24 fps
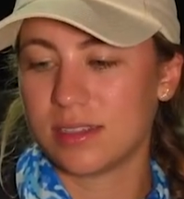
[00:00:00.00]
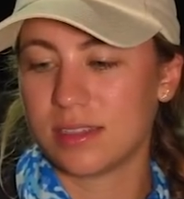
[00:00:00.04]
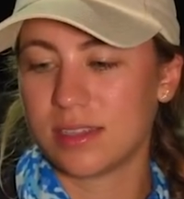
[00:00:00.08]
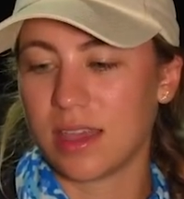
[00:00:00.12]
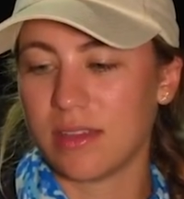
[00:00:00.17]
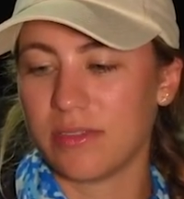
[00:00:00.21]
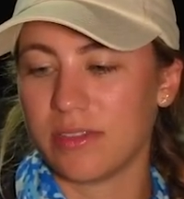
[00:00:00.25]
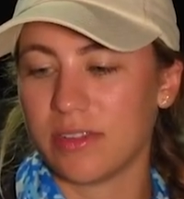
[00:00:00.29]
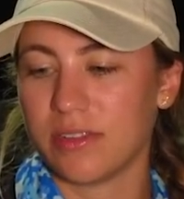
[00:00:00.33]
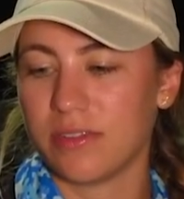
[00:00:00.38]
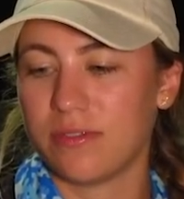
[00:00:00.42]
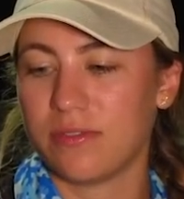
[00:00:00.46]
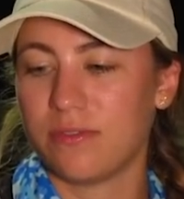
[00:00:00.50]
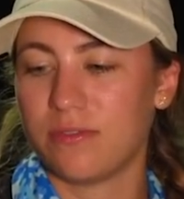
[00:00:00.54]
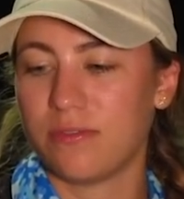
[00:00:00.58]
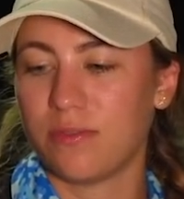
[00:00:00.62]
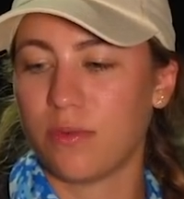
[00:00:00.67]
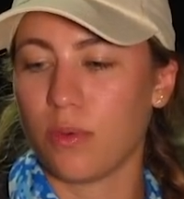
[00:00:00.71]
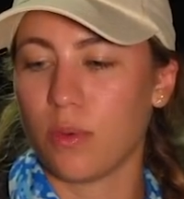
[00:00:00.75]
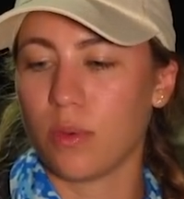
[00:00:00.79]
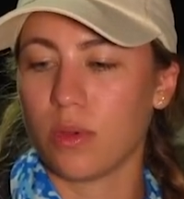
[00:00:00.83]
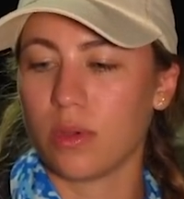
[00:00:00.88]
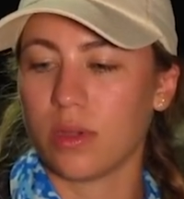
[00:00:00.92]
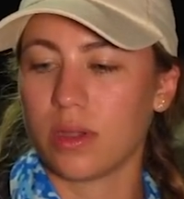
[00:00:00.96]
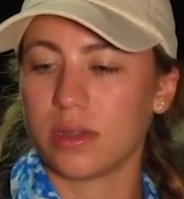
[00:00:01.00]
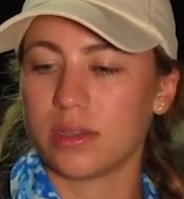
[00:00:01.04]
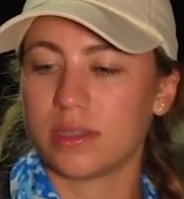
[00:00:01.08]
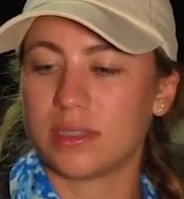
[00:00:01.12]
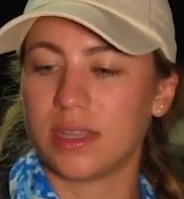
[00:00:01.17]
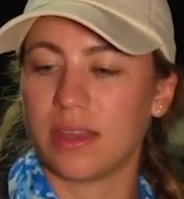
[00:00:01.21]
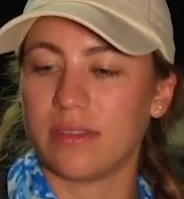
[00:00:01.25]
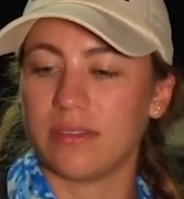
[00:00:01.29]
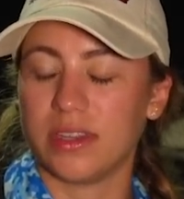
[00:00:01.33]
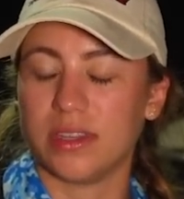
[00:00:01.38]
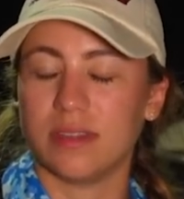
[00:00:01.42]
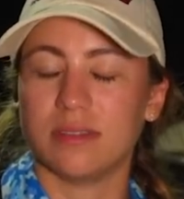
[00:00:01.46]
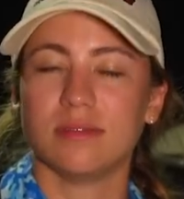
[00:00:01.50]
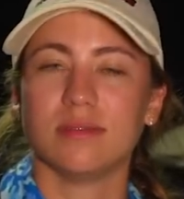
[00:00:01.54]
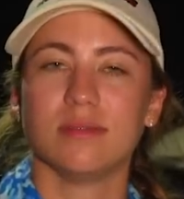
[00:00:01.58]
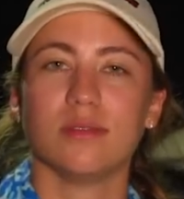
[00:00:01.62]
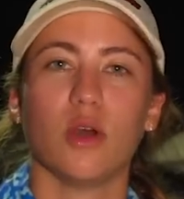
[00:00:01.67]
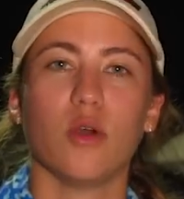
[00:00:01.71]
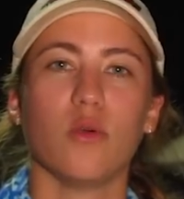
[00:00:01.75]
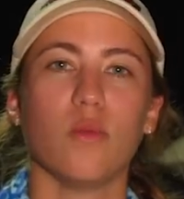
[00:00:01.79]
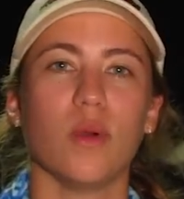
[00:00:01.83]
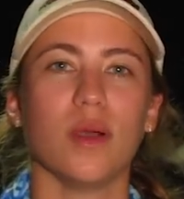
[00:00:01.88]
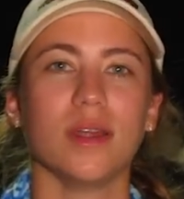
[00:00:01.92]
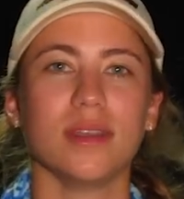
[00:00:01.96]

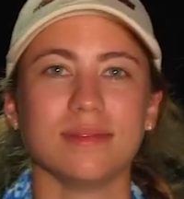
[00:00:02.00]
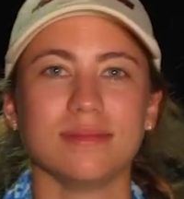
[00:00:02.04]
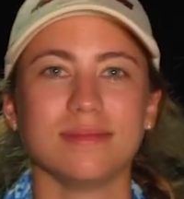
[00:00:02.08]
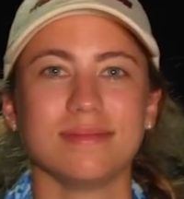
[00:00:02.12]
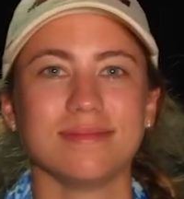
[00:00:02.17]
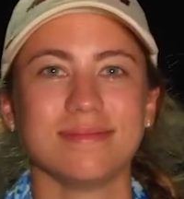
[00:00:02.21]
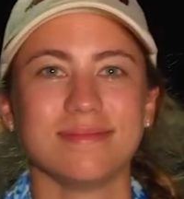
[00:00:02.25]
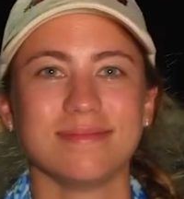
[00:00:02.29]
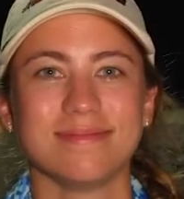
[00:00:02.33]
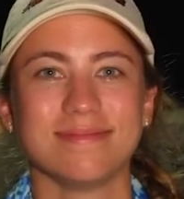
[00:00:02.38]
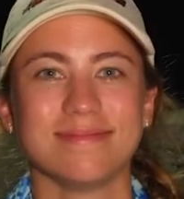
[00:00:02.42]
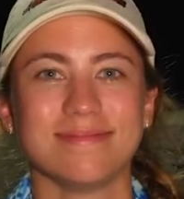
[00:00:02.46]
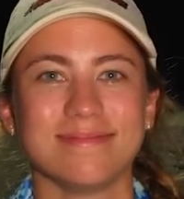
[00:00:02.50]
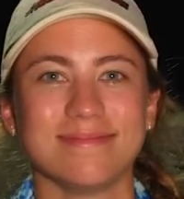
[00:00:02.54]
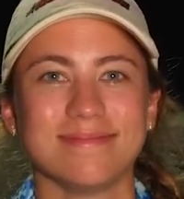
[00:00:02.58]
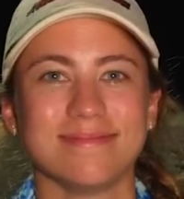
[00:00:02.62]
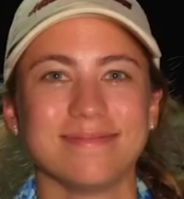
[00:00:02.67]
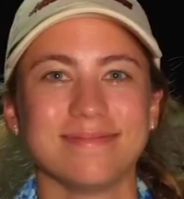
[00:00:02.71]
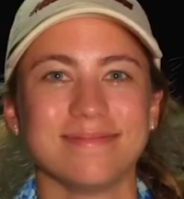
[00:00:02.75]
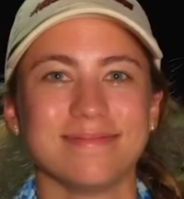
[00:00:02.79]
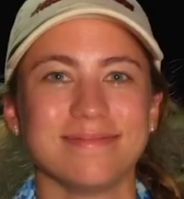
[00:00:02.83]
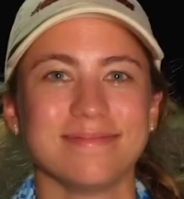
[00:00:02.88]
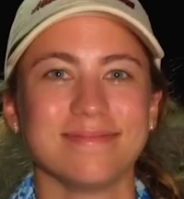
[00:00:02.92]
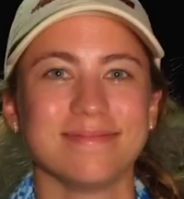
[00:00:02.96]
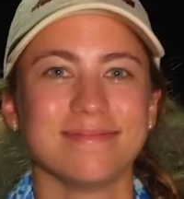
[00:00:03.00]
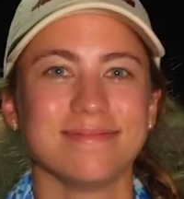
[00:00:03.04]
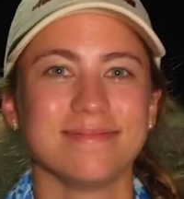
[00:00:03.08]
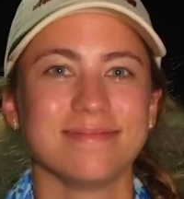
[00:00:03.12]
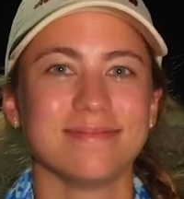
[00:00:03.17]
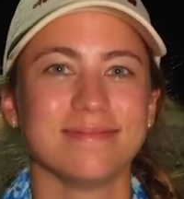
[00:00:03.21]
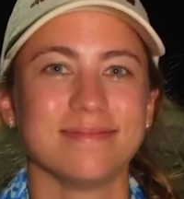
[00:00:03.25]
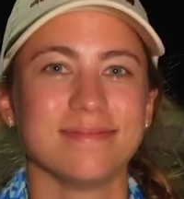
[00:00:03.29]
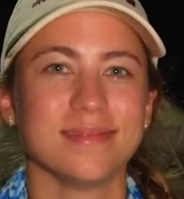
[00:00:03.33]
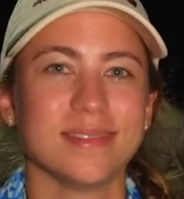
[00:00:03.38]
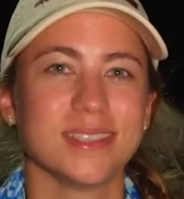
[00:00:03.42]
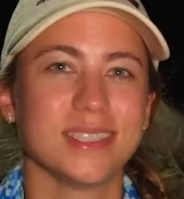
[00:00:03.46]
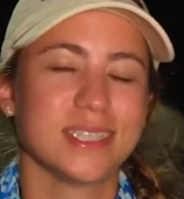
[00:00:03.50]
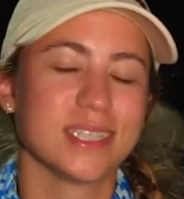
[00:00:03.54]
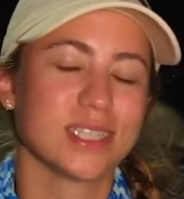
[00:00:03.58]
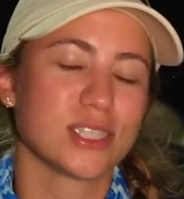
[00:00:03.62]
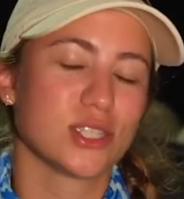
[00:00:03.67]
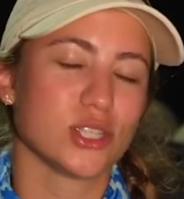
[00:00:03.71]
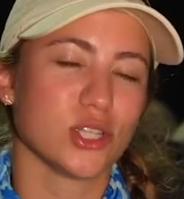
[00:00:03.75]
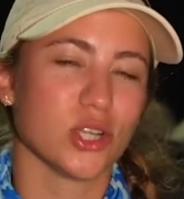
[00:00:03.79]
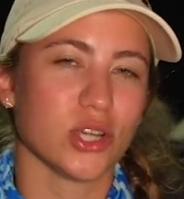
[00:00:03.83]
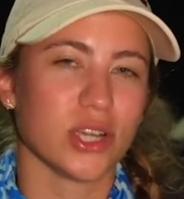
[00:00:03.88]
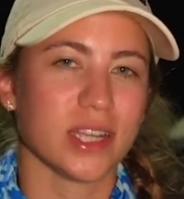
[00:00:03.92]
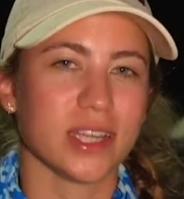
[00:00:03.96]
74701. So when does first light? Six. Six
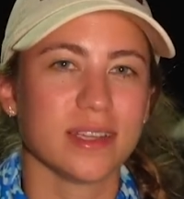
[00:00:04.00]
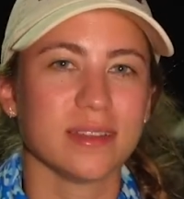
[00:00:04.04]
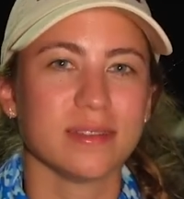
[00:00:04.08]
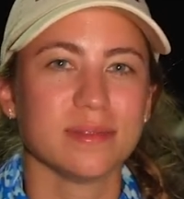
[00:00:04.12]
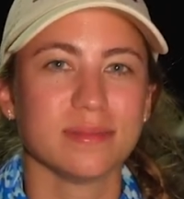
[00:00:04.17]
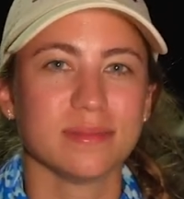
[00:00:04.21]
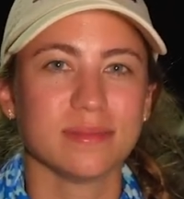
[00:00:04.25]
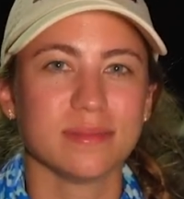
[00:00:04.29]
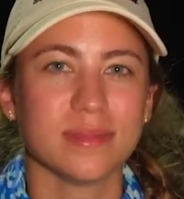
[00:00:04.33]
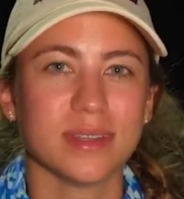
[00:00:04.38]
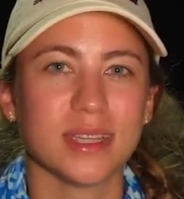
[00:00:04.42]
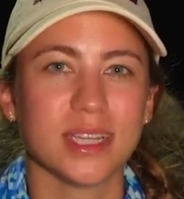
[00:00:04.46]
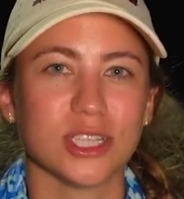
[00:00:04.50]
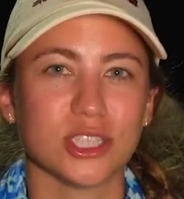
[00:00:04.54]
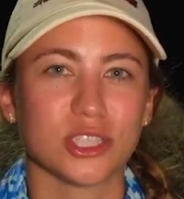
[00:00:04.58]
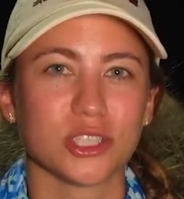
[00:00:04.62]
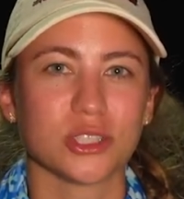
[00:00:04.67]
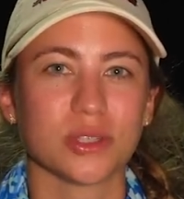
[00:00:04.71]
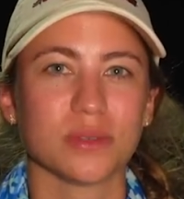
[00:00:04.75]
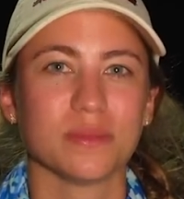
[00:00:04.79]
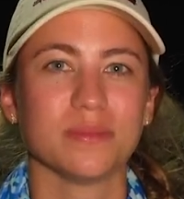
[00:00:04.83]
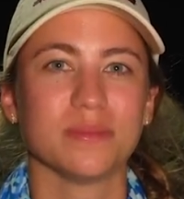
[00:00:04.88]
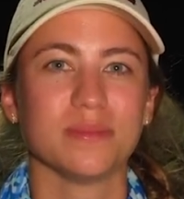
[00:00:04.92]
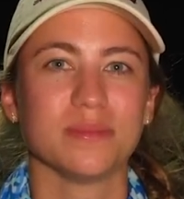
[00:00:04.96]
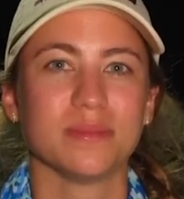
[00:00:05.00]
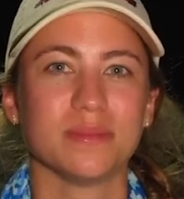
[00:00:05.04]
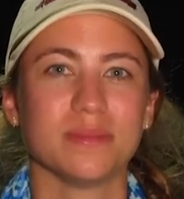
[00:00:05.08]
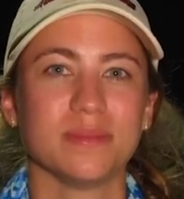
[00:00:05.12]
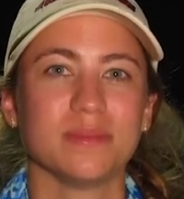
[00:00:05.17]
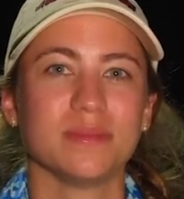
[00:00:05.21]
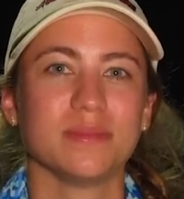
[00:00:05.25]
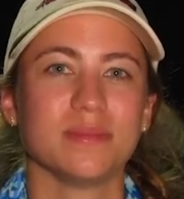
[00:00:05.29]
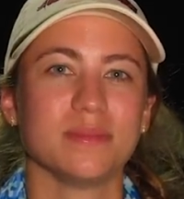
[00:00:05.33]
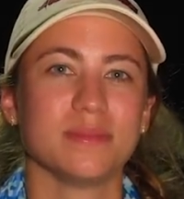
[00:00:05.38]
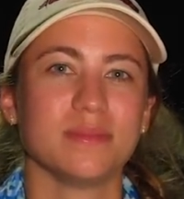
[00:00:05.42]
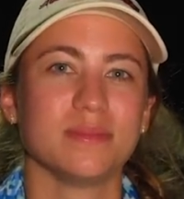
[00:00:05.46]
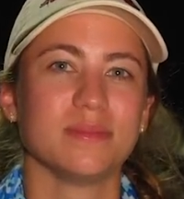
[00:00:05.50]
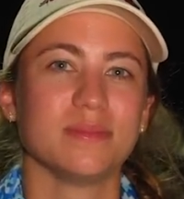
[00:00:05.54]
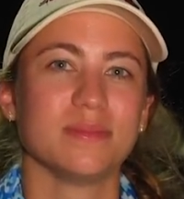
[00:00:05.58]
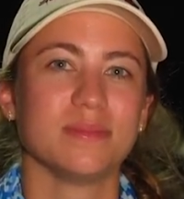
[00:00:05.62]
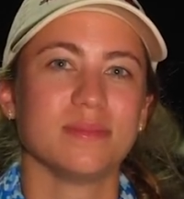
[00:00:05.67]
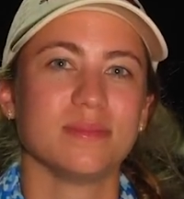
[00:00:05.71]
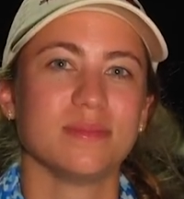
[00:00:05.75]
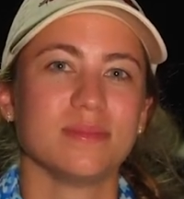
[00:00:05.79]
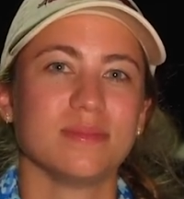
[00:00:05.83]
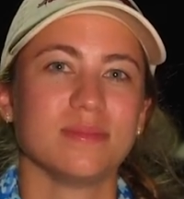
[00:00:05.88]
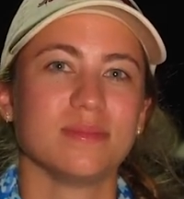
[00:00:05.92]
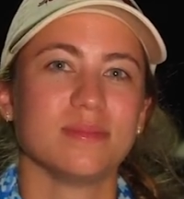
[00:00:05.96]
thirty. So we have to make it. We'd have to make it
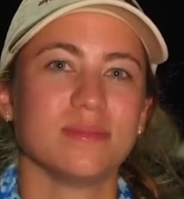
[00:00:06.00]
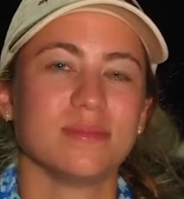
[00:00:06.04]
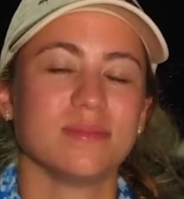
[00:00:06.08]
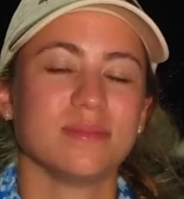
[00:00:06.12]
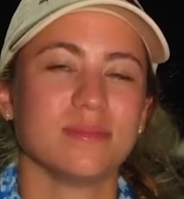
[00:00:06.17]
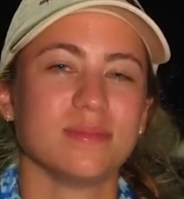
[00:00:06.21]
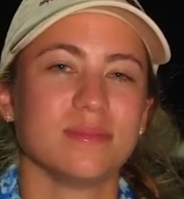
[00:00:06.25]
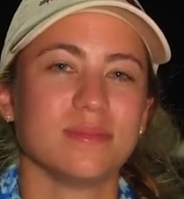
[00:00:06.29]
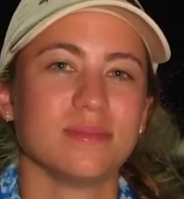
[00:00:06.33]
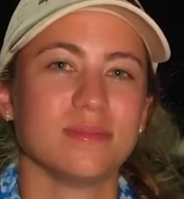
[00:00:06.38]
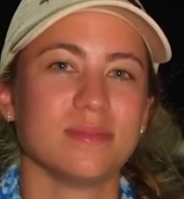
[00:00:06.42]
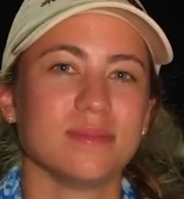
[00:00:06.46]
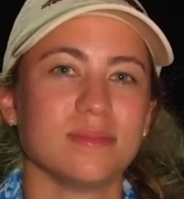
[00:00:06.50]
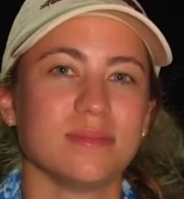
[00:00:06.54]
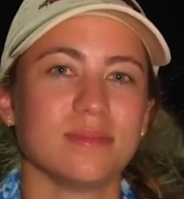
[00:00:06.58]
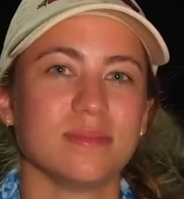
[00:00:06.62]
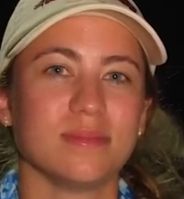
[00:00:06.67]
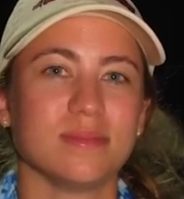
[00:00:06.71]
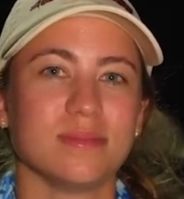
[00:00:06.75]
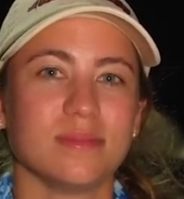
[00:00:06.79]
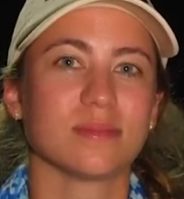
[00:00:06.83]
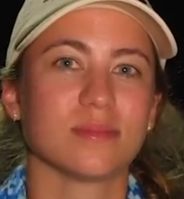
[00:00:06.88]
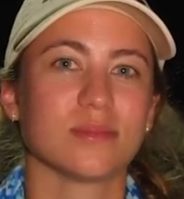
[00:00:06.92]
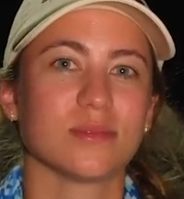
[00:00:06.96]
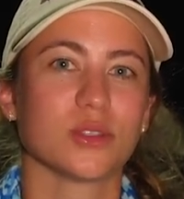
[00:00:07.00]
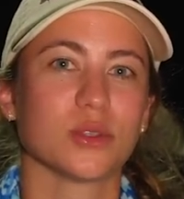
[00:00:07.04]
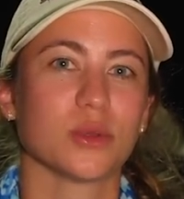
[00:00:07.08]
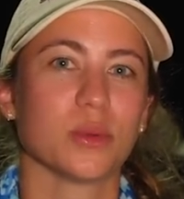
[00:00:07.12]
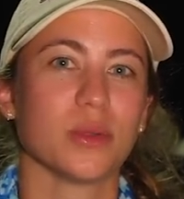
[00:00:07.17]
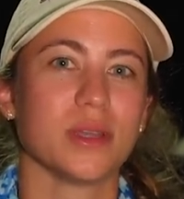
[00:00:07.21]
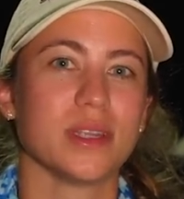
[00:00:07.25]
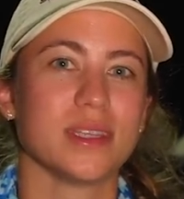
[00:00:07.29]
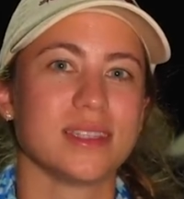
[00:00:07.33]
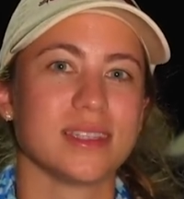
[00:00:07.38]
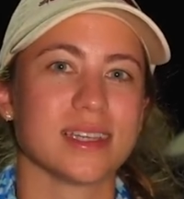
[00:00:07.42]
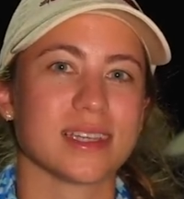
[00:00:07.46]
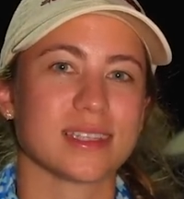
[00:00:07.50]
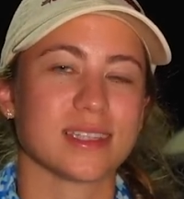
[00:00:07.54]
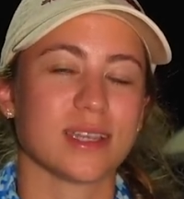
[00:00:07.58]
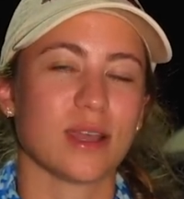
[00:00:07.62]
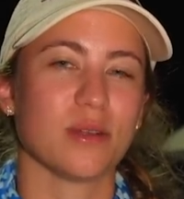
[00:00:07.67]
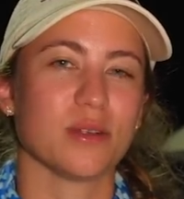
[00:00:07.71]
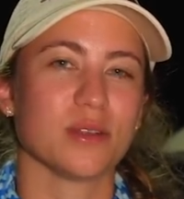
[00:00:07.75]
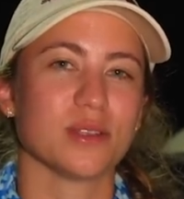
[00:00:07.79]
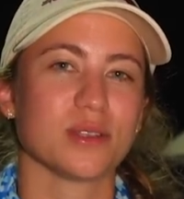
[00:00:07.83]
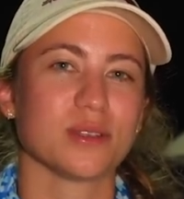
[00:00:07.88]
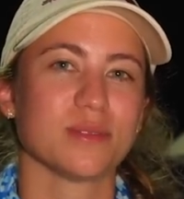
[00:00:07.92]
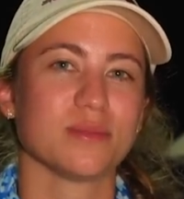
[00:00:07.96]
25 hours for first light. Do you realize 26
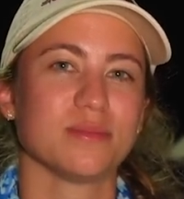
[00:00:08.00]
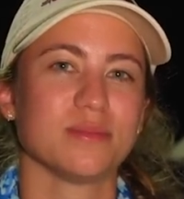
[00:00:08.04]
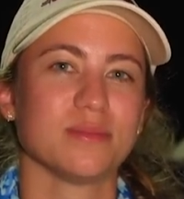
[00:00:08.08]
hours.